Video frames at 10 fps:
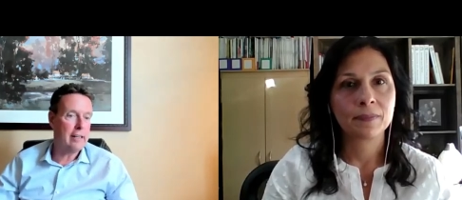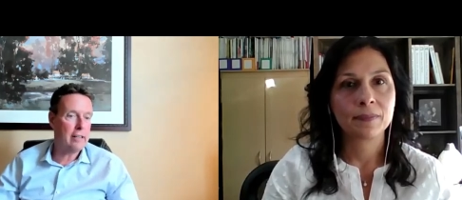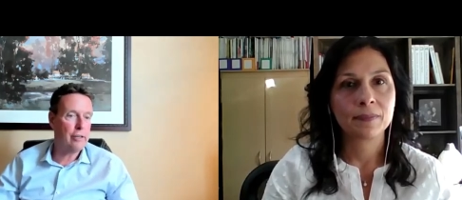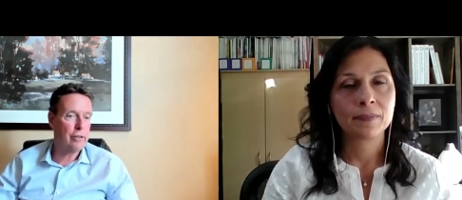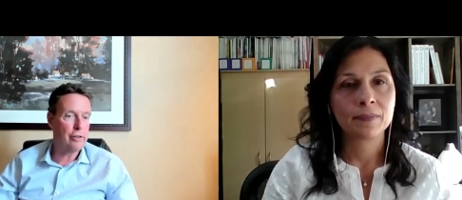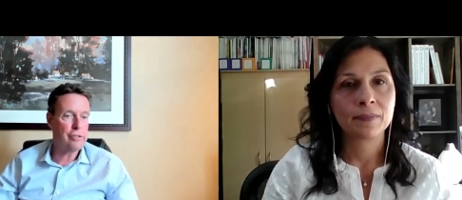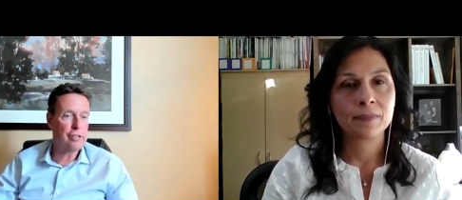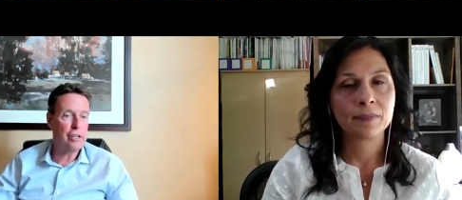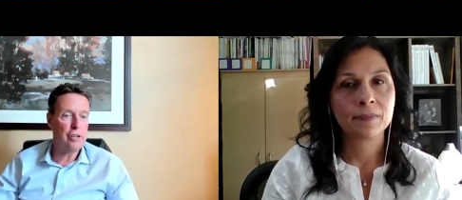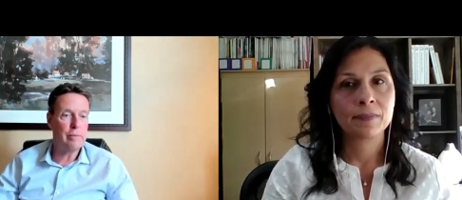Speaker 1: kudos
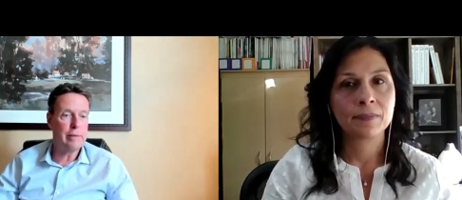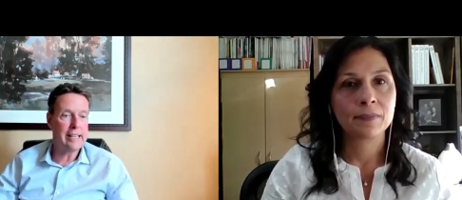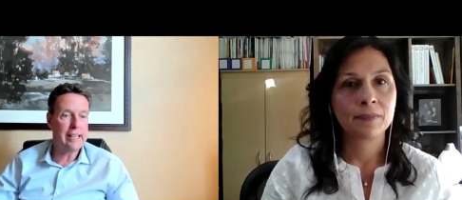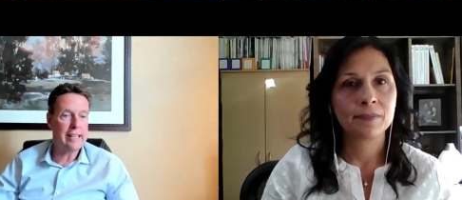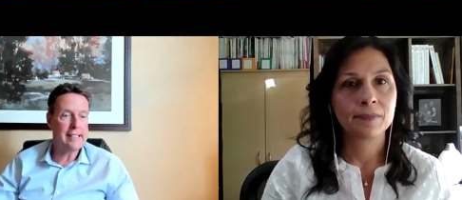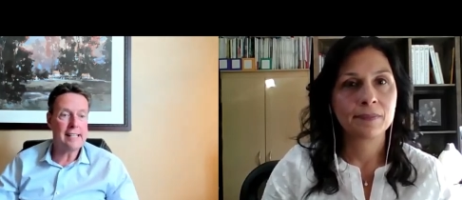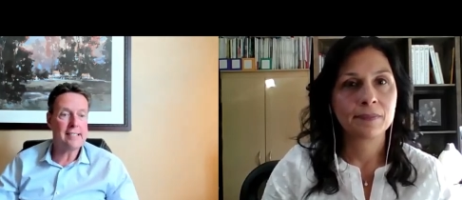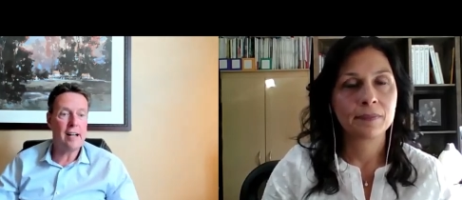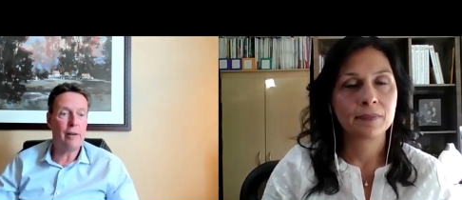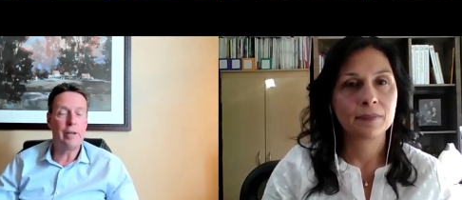to you because
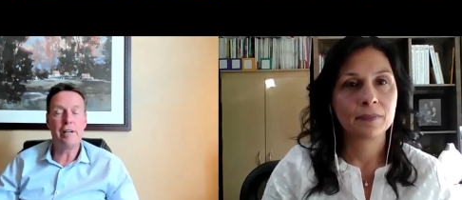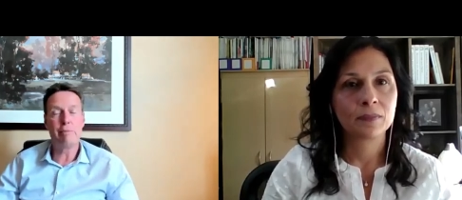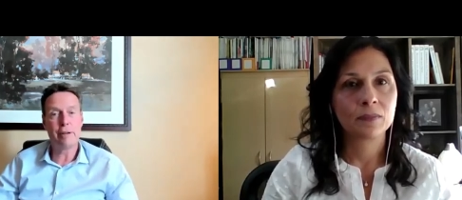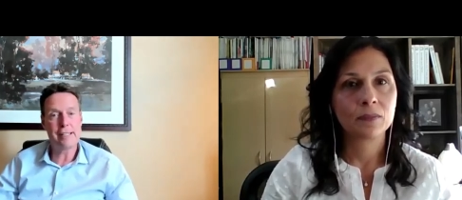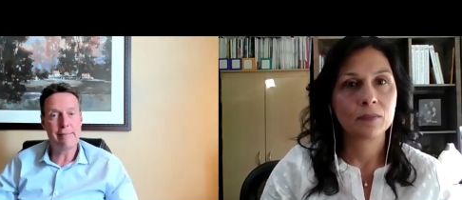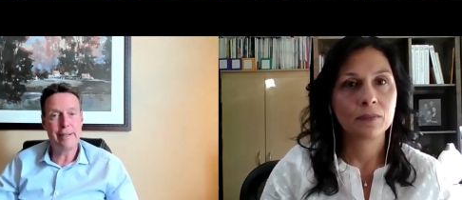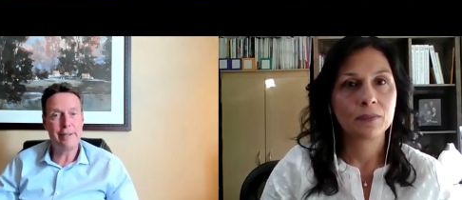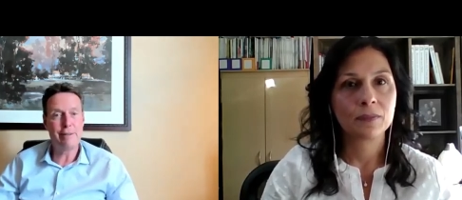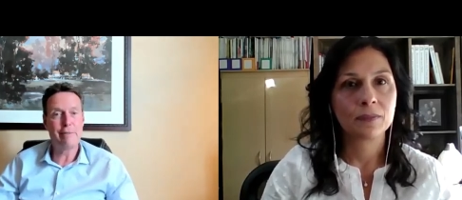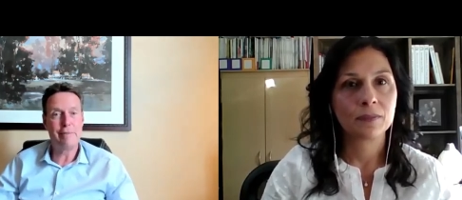that's not what your book's about
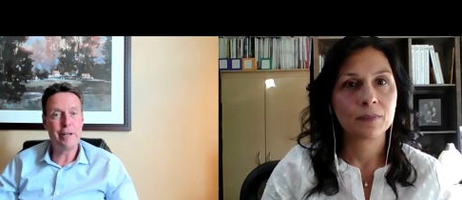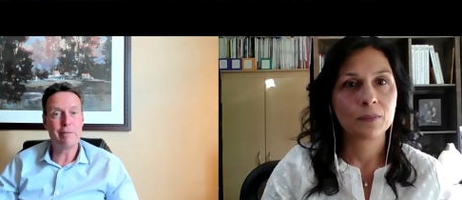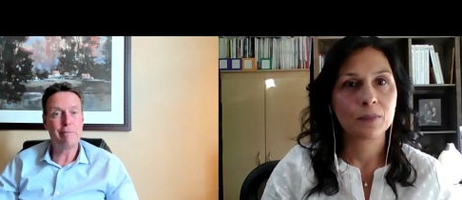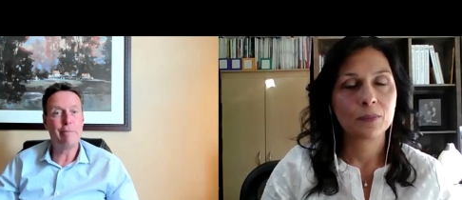your your